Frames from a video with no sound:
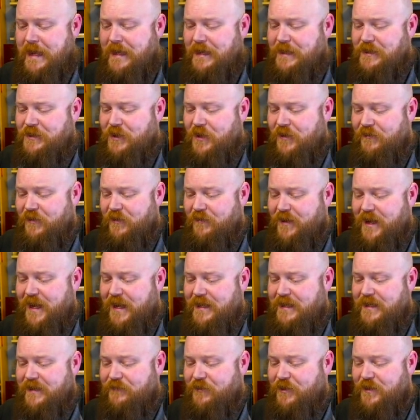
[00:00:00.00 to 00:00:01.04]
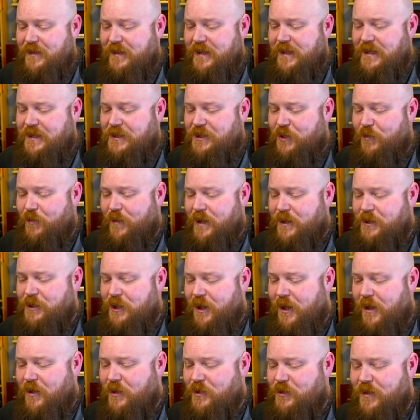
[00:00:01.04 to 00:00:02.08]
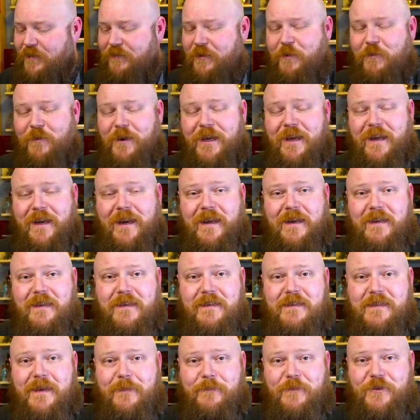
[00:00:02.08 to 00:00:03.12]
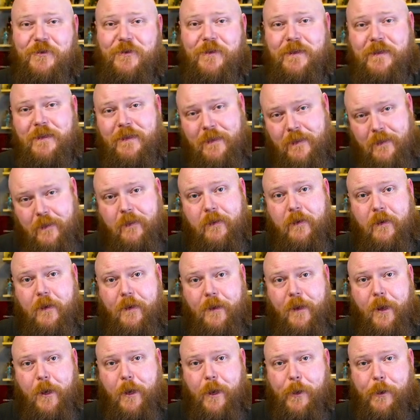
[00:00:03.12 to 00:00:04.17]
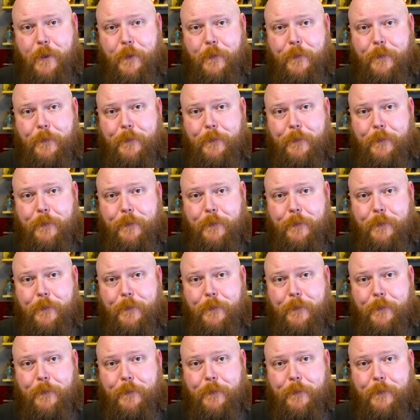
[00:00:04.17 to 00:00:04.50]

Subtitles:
So if you've got different things you want to charge, or if you want to connect this up to it, there you go.